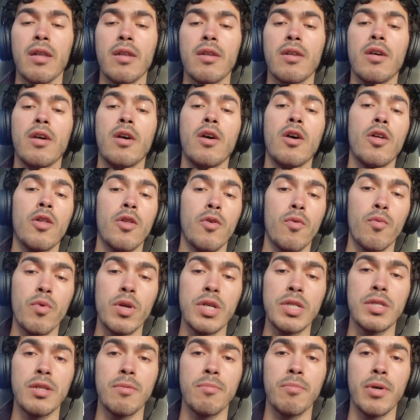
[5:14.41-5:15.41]

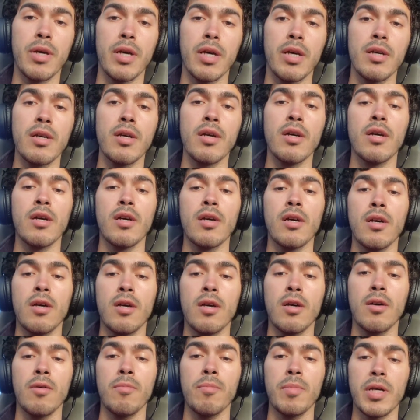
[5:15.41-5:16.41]
Reason being,